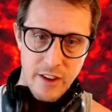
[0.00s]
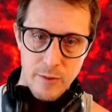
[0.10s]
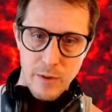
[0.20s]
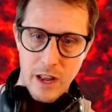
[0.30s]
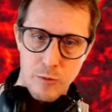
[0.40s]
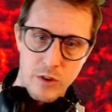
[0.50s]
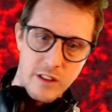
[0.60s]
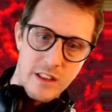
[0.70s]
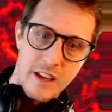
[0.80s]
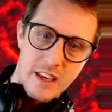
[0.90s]
We got
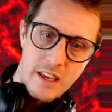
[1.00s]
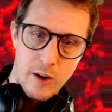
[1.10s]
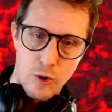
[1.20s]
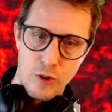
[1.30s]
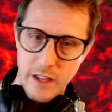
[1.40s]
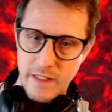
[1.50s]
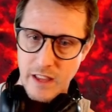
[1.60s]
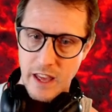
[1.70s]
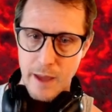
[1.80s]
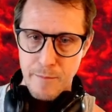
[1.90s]
really lucky early in the
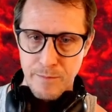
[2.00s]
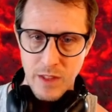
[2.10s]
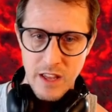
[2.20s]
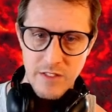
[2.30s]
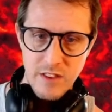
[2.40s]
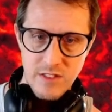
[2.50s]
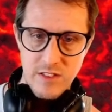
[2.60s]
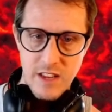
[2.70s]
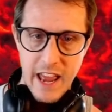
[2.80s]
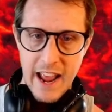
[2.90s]
game. This
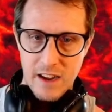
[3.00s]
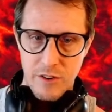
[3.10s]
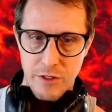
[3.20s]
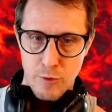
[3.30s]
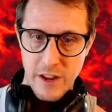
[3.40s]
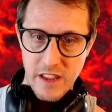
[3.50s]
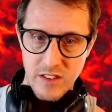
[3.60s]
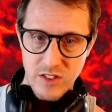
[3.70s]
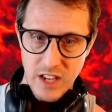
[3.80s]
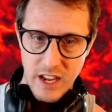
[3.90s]
is an Act 3
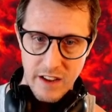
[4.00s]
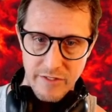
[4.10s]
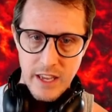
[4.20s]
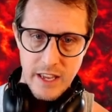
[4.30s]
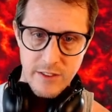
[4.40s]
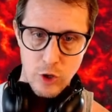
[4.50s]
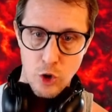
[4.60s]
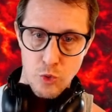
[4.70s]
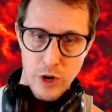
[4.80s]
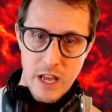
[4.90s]
staff. It's
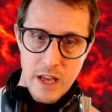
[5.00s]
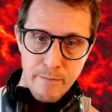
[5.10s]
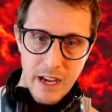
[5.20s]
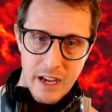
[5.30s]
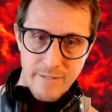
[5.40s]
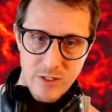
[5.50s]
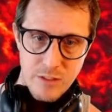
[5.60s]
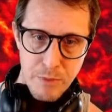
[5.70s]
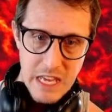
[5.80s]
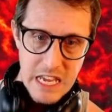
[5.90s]
Grim of
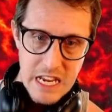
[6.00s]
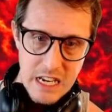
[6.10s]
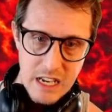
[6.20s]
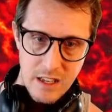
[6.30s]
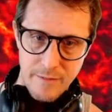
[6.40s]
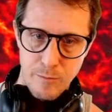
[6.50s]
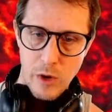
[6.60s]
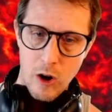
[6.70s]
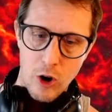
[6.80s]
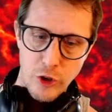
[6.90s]
Speed.
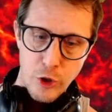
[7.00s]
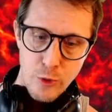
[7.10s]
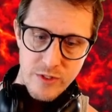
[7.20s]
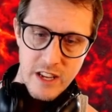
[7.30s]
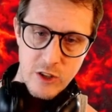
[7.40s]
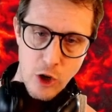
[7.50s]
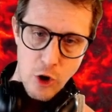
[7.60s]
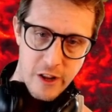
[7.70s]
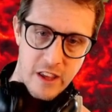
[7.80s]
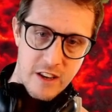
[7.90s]
We are using
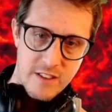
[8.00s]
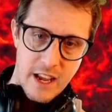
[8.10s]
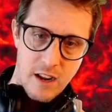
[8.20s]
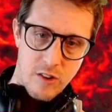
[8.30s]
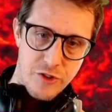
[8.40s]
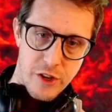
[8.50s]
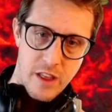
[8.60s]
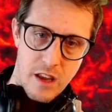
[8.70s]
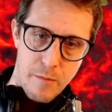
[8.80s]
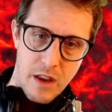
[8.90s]
Ternion attack. I'll show you
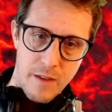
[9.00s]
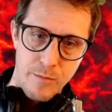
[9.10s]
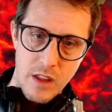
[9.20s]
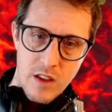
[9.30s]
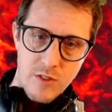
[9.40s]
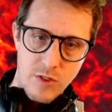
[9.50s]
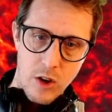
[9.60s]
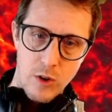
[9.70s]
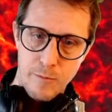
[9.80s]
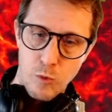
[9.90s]
that in a minute.
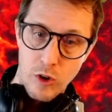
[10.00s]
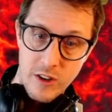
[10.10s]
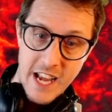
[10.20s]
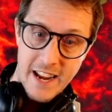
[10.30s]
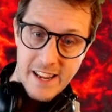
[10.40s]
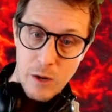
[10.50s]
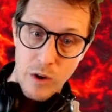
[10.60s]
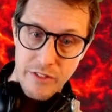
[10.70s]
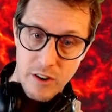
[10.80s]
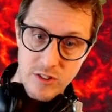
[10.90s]
So we're attacking
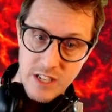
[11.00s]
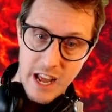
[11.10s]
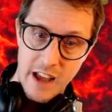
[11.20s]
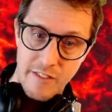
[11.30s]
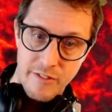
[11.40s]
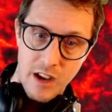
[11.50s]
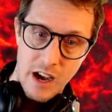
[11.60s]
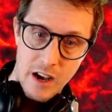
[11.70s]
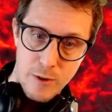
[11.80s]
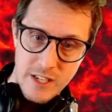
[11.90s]
with our staff,
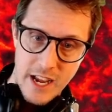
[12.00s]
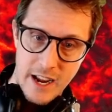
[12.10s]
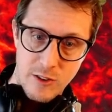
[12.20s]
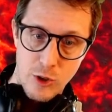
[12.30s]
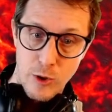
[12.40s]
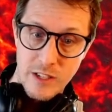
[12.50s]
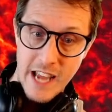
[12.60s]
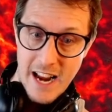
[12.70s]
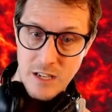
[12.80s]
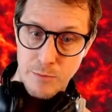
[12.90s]
auto attack. So
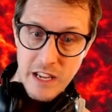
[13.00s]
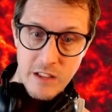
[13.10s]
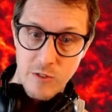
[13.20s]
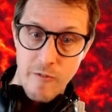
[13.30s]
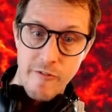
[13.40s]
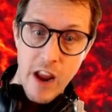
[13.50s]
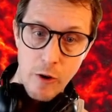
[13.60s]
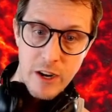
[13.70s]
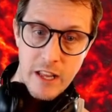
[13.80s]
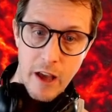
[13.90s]
attack speed is
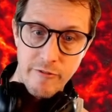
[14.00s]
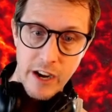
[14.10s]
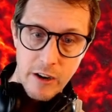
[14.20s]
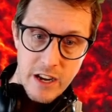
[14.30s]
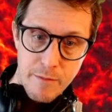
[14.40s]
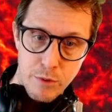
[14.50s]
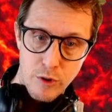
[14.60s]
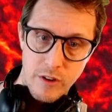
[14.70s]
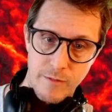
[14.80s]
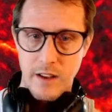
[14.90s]
very, very
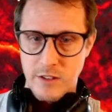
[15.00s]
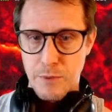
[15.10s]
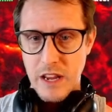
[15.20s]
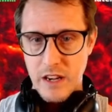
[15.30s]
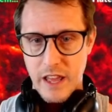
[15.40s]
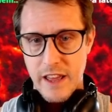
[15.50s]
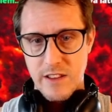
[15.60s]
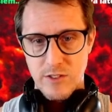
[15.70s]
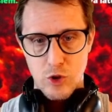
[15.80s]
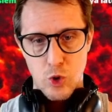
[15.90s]
important. Speed
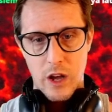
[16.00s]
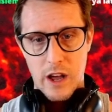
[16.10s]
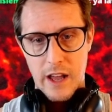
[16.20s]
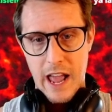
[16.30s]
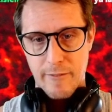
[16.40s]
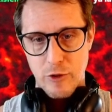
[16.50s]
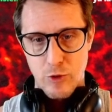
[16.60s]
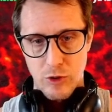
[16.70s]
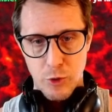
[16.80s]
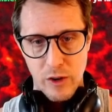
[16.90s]
is average
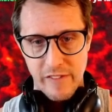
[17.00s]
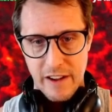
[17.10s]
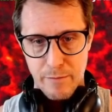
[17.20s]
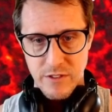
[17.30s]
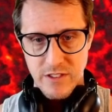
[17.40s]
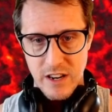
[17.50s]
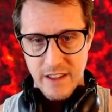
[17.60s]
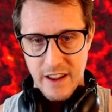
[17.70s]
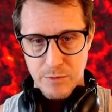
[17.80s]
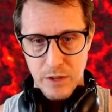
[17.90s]
roll 25%
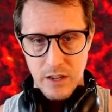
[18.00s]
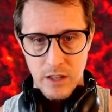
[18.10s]
attack speed.